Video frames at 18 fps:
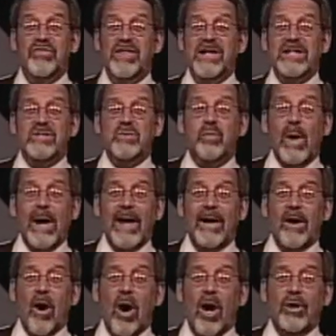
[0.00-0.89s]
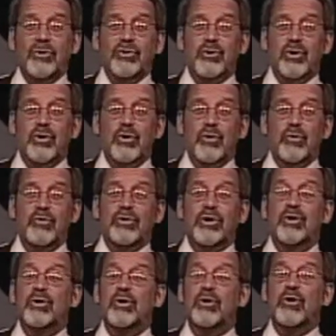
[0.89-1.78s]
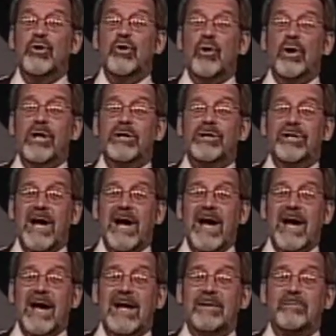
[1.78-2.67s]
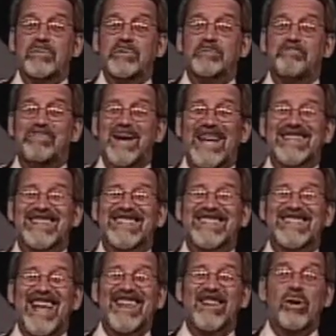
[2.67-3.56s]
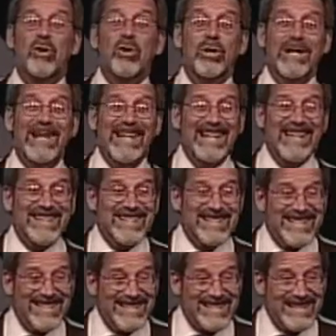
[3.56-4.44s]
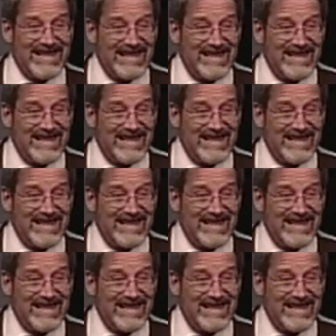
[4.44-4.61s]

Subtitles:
This went on to the New York Times bestseller list.